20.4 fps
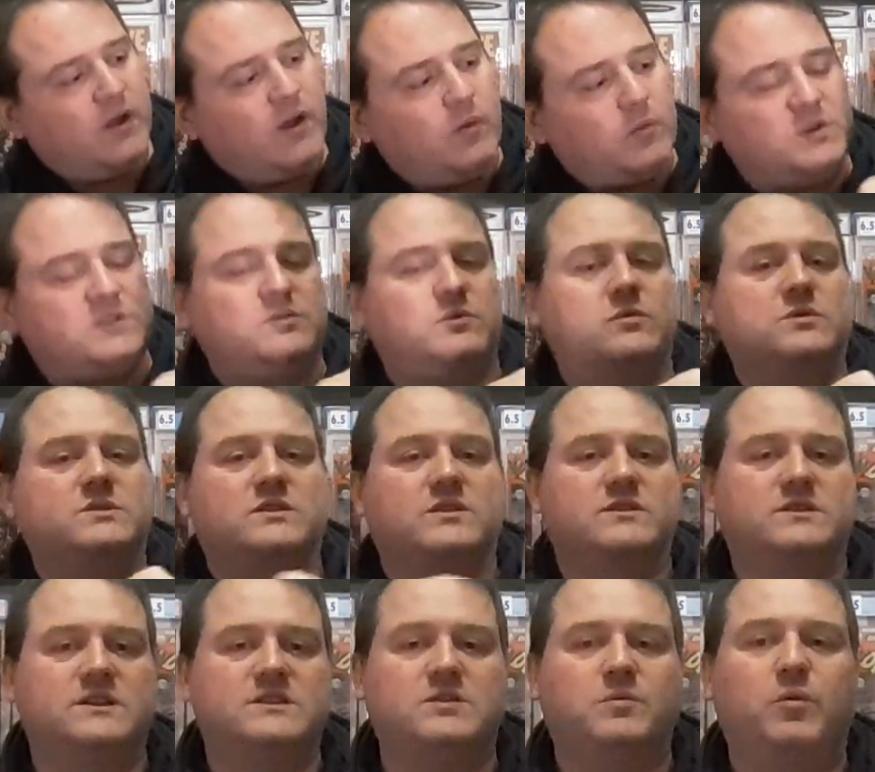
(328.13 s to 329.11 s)
which was
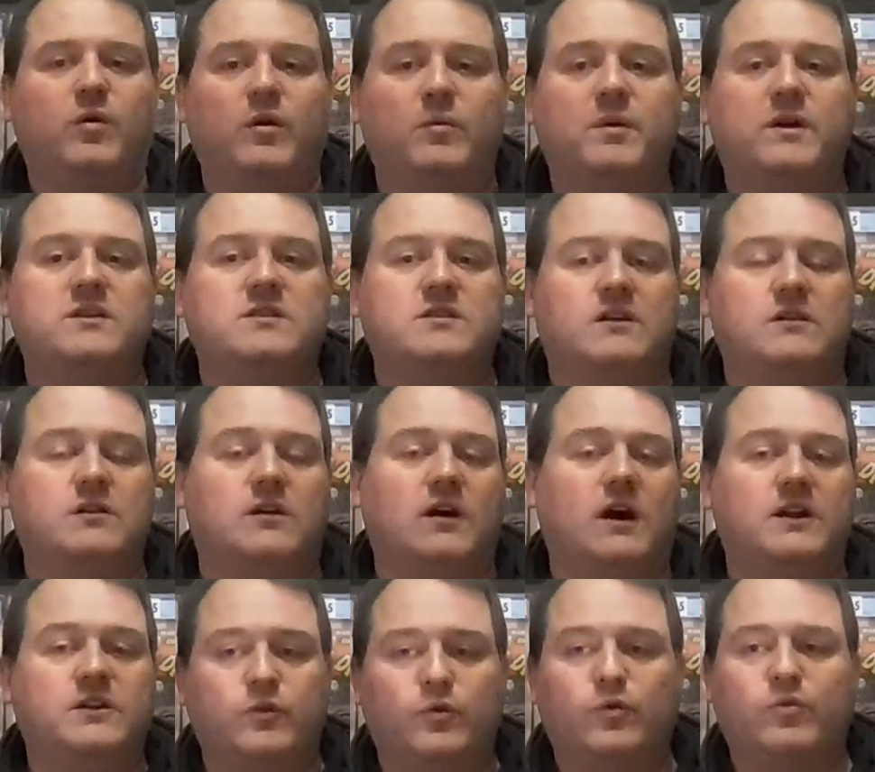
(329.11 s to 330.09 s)
disappointing because, look, I
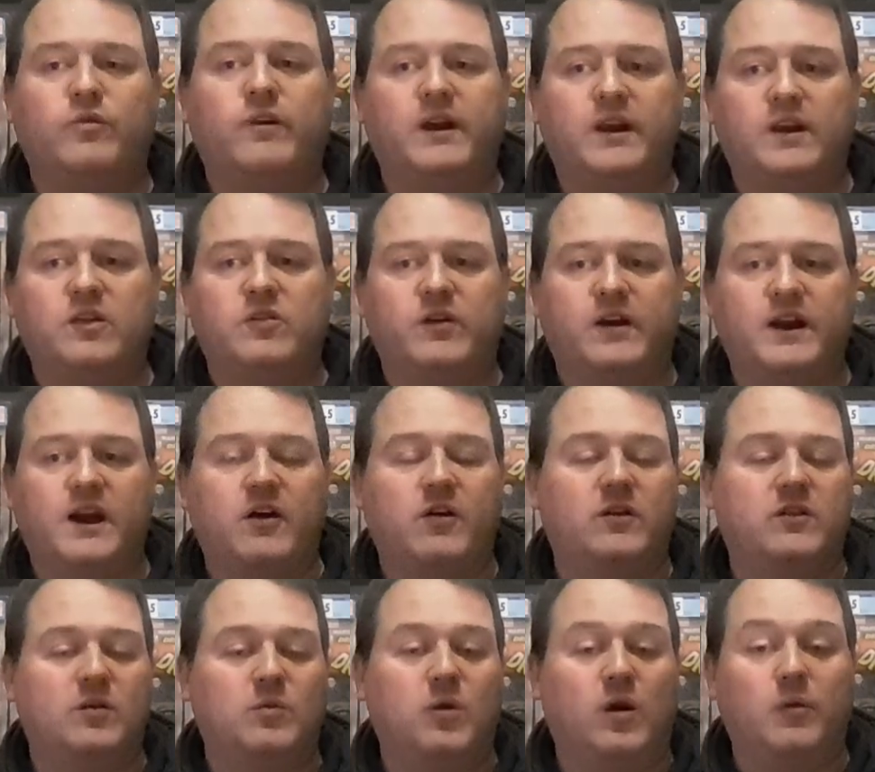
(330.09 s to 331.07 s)
do read Green Arrow
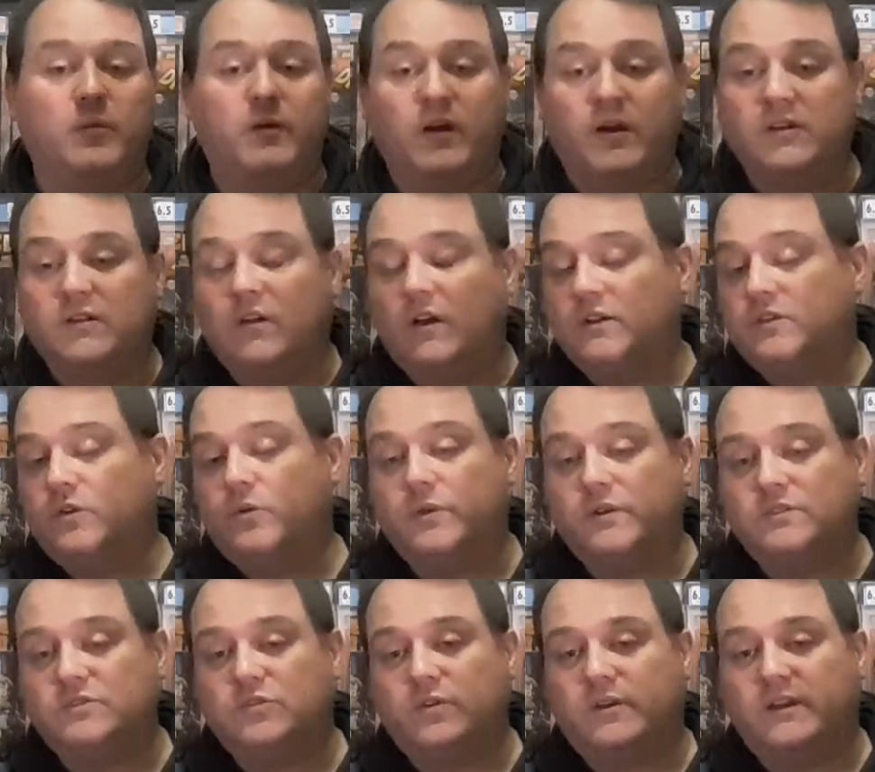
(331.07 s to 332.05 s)
at the moment. I do
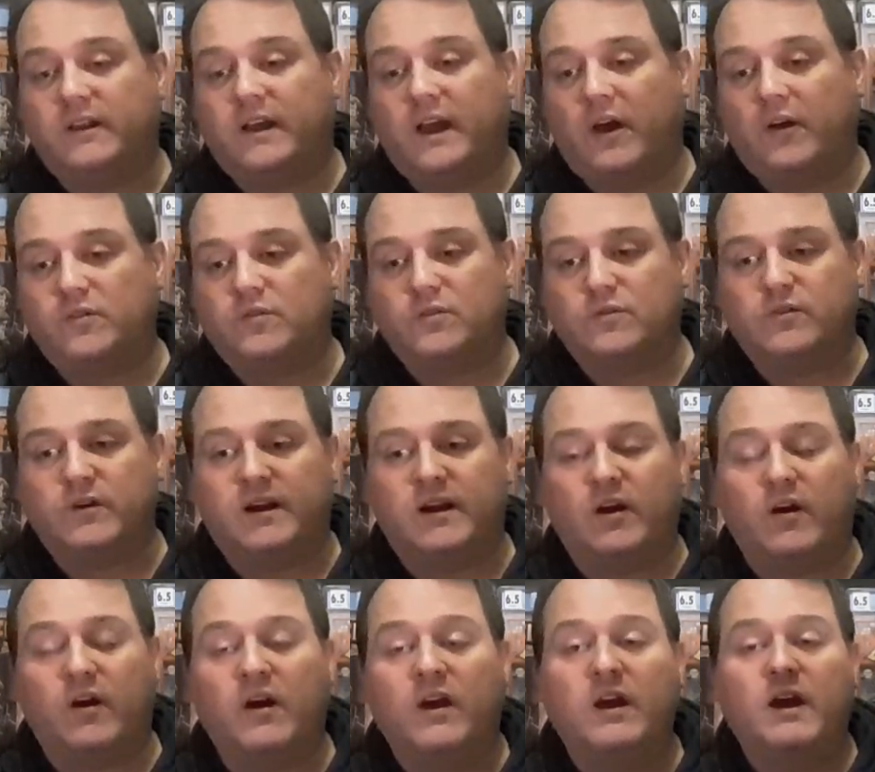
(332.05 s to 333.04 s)
enjoy the character of Green
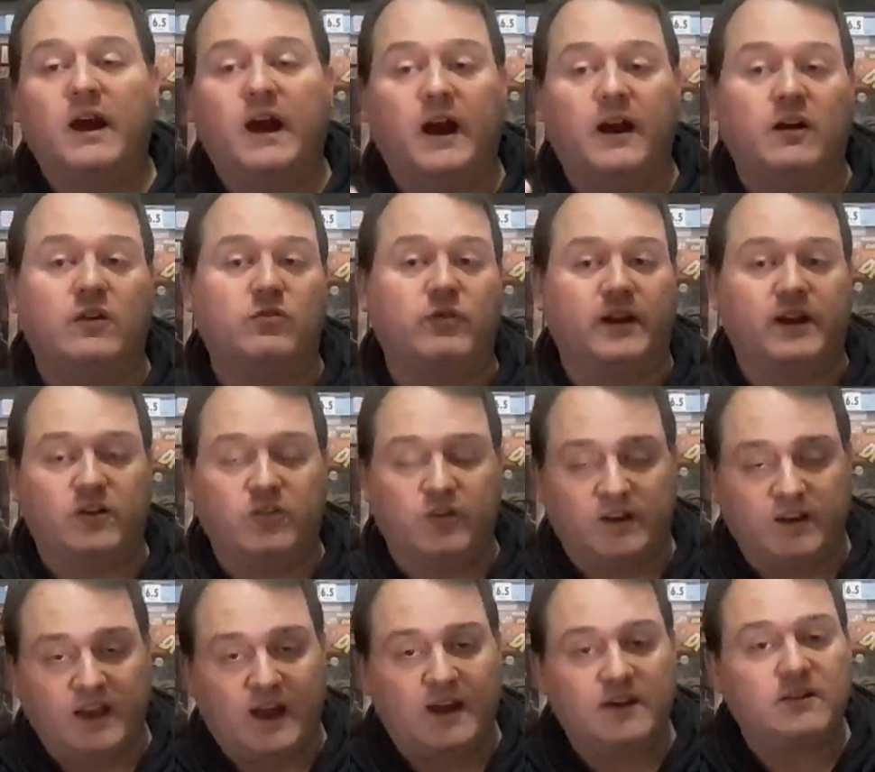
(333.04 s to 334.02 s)
Arrow, and I read
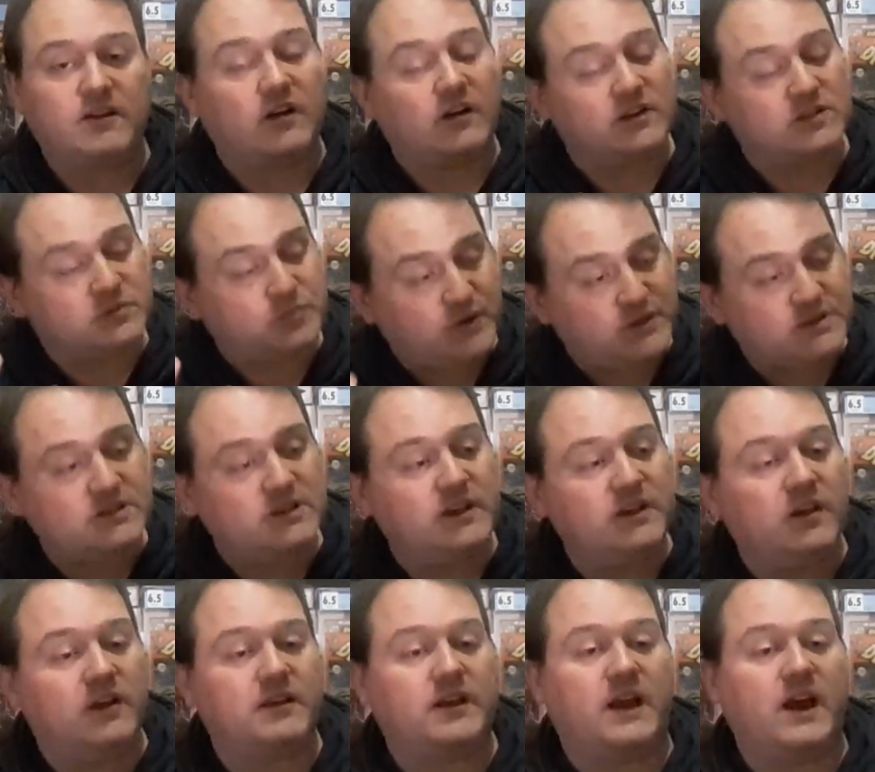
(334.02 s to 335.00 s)
Green Lantern. I especially
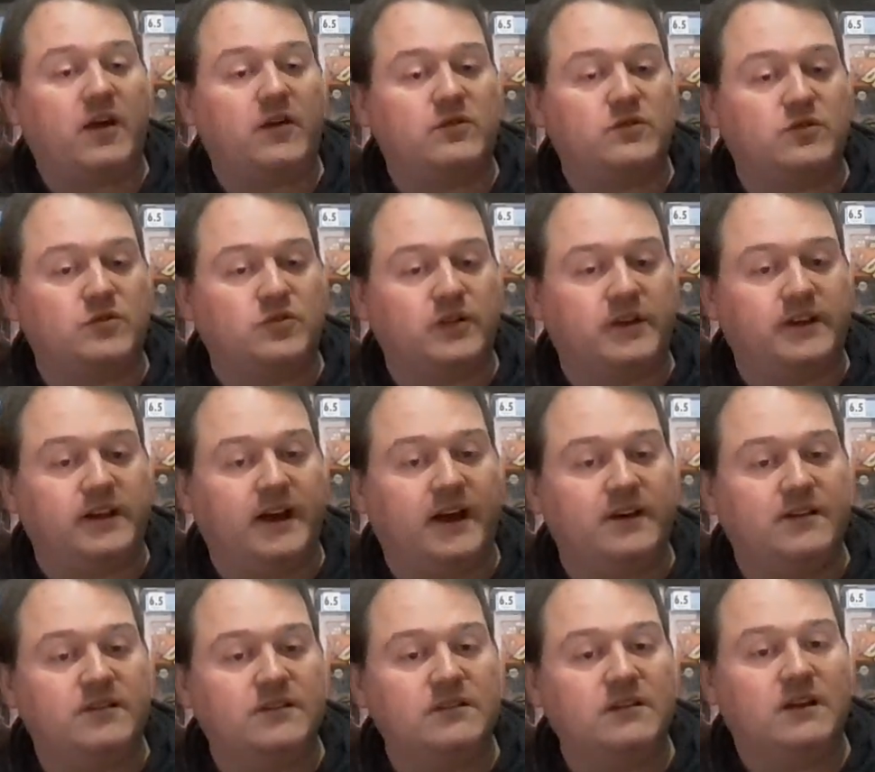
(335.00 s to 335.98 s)
like the character of Green
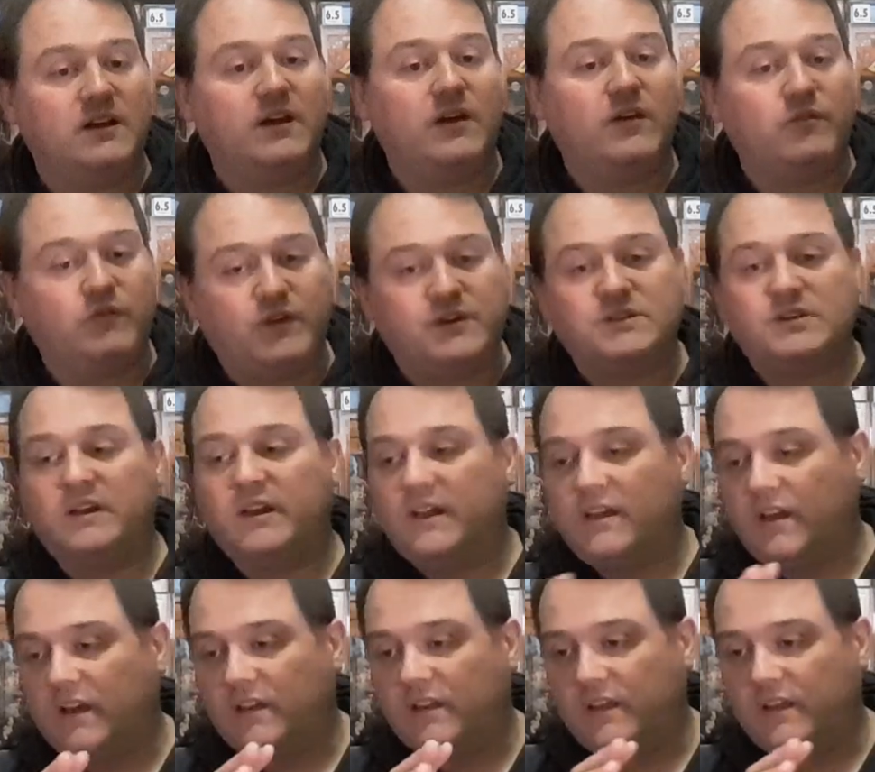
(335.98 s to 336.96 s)
Lantern. Visually,